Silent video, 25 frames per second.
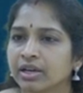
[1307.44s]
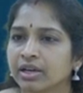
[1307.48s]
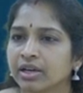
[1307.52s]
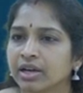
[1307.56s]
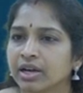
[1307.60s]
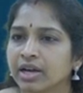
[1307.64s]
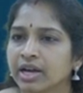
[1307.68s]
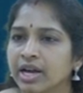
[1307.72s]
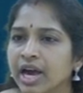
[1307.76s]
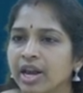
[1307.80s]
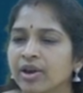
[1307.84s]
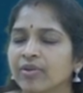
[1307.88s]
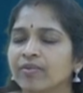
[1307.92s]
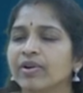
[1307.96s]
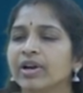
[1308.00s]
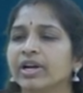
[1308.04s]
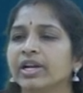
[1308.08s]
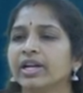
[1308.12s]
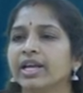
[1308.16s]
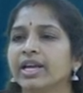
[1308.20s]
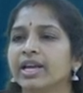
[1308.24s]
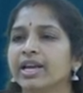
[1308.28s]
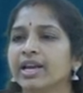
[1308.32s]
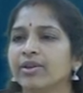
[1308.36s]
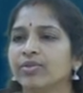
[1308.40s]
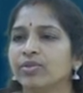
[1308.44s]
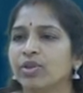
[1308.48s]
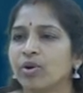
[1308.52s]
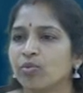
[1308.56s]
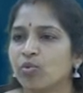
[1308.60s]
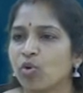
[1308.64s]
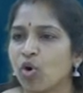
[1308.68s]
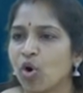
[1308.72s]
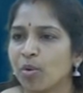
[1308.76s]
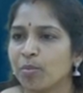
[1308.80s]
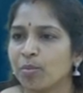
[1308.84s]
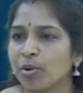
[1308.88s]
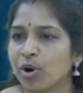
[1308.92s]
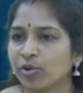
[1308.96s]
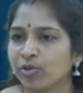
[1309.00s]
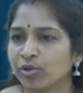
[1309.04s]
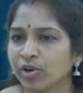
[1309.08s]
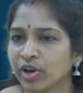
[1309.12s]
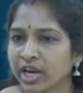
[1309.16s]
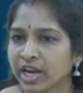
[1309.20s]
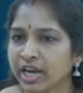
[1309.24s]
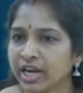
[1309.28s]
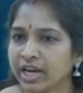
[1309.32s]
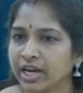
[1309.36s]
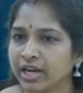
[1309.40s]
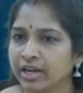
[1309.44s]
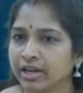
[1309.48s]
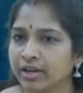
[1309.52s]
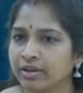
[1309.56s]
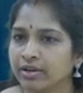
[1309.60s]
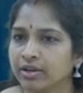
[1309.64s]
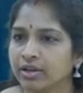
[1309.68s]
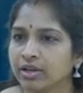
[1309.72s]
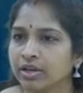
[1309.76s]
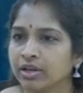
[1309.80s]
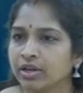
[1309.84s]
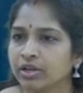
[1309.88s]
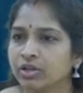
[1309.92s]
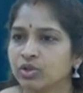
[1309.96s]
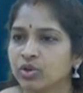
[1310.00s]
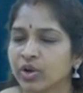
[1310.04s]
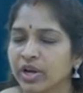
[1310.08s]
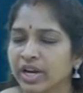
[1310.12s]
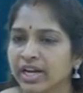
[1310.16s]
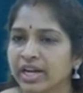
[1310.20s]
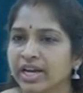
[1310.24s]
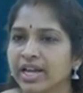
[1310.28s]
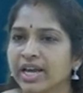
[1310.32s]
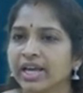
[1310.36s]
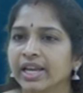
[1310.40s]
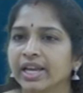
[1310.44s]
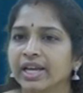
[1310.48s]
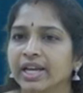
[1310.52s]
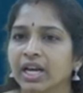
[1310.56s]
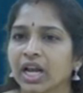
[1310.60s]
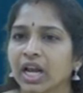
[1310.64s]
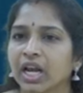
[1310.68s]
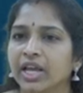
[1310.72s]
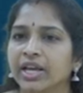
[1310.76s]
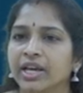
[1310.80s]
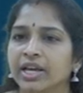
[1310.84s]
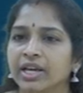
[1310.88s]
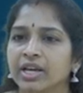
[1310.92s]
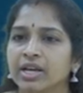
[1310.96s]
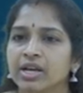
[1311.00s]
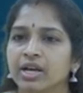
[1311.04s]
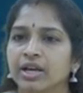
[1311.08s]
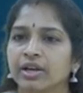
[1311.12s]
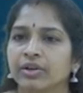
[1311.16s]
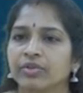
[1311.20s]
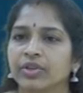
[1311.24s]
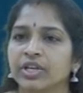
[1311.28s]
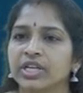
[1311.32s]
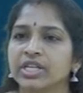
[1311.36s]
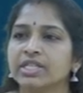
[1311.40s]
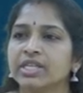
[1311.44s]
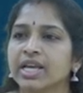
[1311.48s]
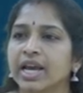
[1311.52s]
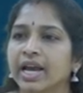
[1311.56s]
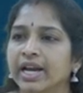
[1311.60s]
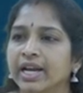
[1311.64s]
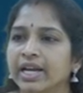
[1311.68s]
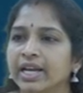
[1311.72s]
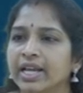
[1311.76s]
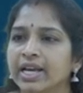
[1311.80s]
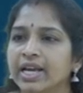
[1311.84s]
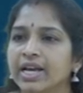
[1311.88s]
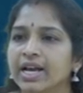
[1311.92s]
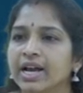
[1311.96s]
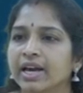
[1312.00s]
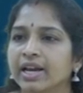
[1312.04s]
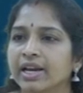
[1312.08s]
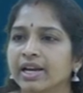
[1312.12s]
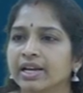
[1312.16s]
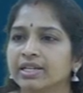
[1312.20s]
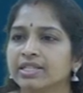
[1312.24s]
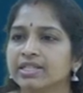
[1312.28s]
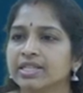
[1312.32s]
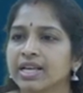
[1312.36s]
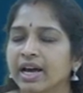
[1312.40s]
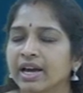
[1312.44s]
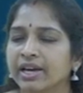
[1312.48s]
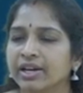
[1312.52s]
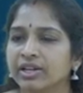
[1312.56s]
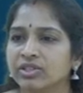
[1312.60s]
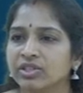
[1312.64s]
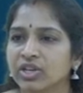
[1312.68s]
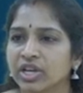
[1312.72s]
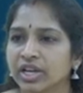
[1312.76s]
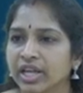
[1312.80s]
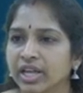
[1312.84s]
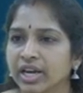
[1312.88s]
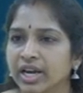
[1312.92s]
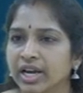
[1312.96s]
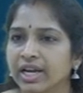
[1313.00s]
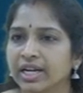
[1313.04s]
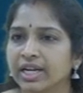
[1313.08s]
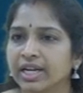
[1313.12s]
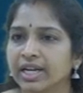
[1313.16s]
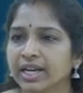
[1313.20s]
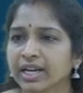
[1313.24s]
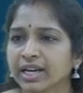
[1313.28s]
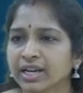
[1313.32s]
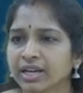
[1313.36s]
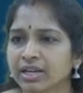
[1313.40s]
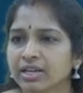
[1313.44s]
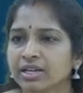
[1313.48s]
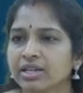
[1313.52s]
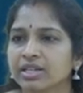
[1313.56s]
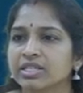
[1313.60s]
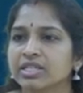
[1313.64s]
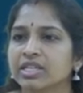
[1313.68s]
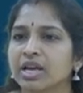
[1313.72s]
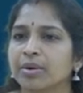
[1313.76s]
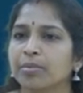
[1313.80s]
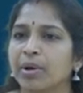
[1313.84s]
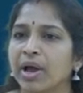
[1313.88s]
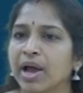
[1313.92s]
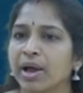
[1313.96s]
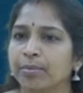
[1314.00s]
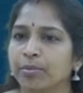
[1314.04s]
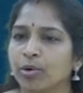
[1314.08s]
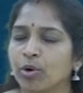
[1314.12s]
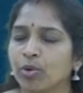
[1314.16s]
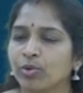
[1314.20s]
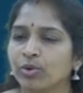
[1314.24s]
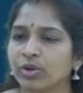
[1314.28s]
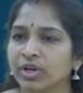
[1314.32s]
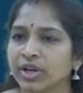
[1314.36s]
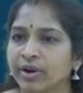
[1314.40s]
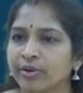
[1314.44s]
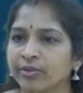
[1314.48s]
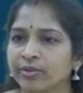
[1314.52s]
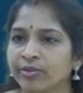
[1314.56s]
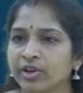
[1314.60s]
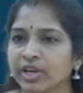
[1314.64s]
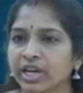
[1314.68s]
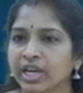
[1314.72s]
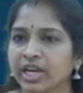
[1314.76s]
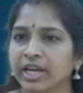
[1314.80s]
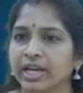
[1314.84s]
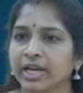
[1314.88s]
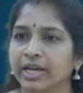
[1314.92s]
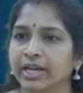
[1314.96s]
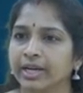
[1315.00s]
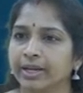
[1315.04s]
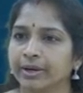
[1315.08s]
converting in the form of heat. So indirectly, these eddy currents are generating some amount of heat.